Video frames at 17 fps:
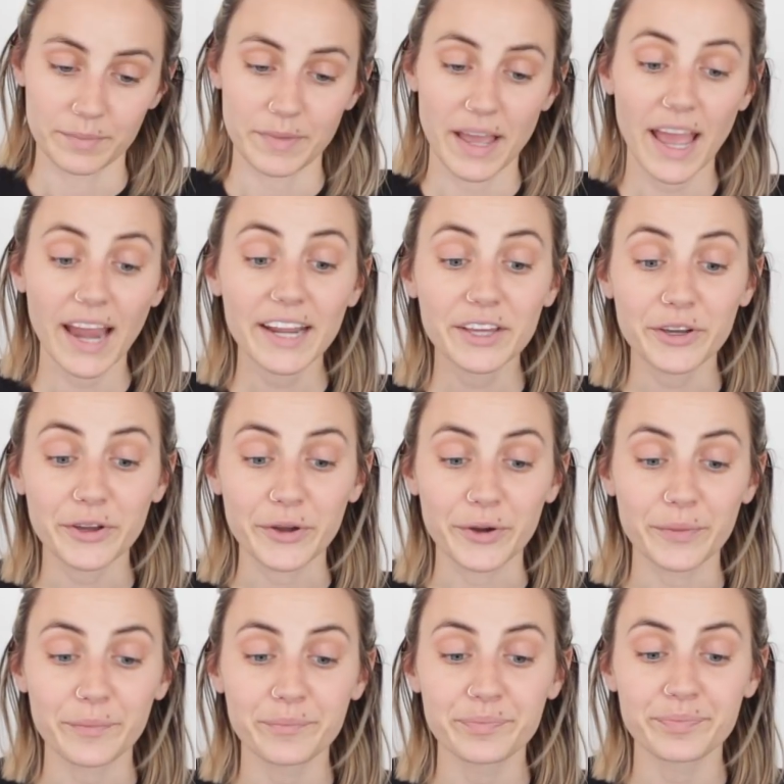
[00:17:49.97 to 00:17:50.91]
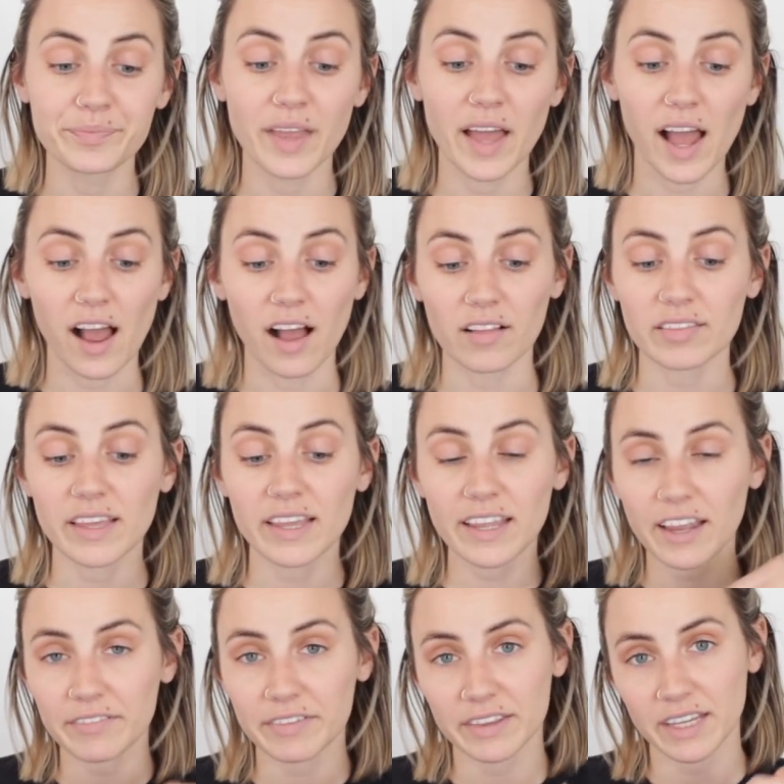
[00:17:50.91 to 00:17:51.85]
Anywho, I'll link
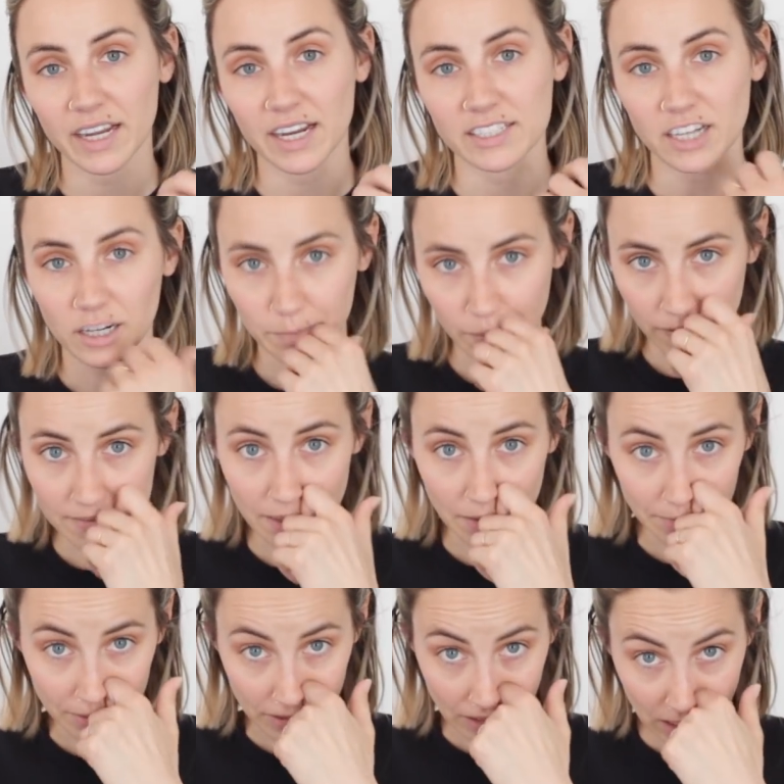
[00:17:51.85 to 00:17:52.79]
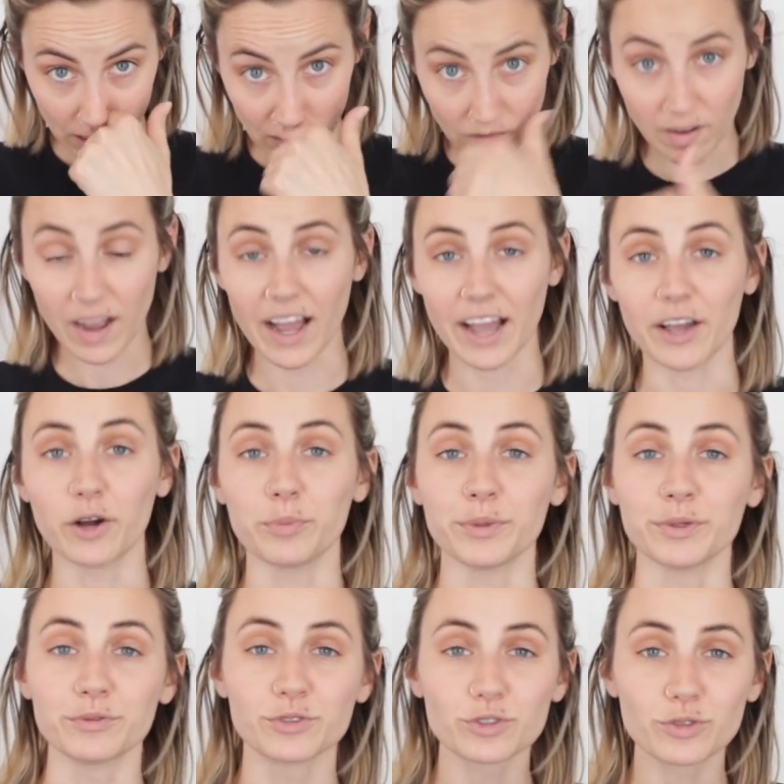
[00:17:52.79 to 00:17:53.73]
everything I talked about down below. I hope
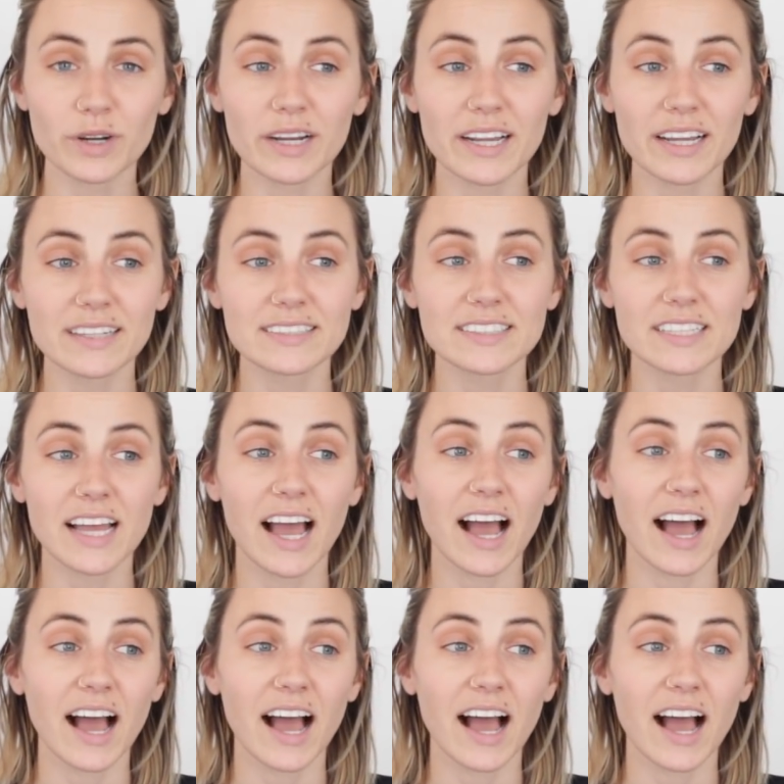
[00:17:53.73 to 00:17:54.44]
you enjoyed it.